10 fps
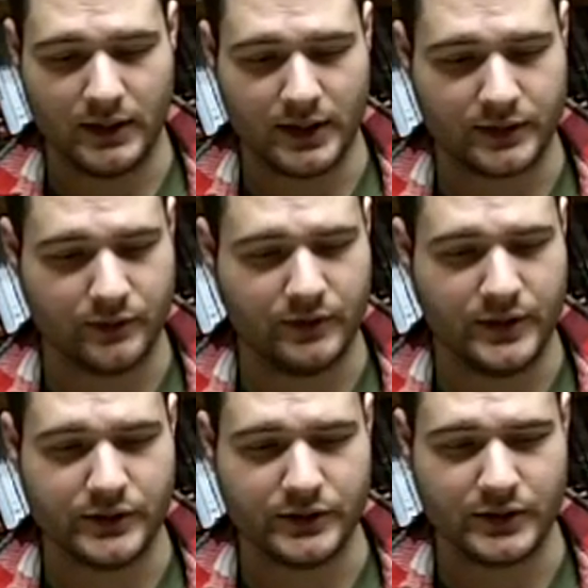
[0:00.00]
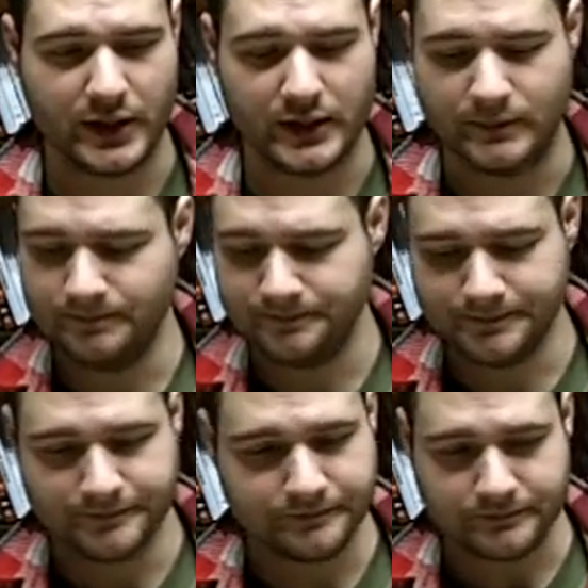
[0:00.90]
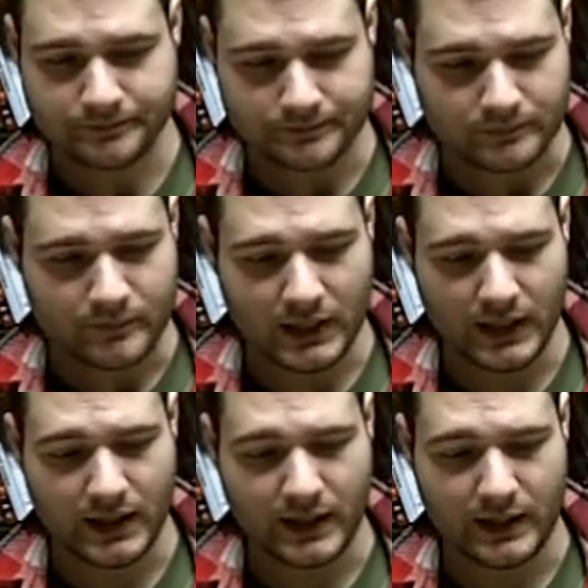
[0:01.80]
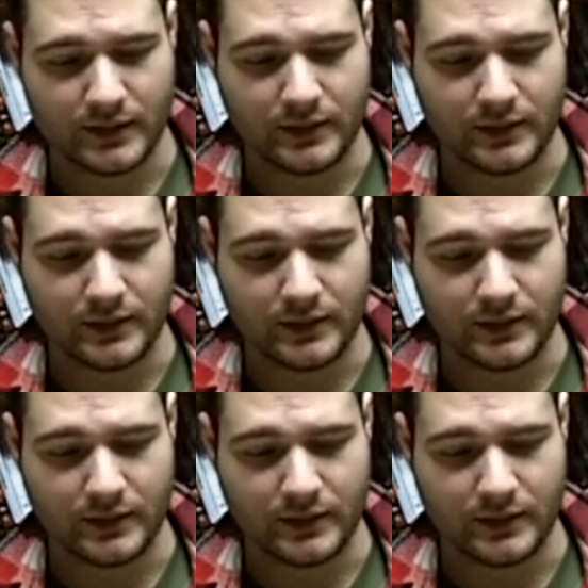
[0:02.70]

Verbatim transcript: awesome features on it, and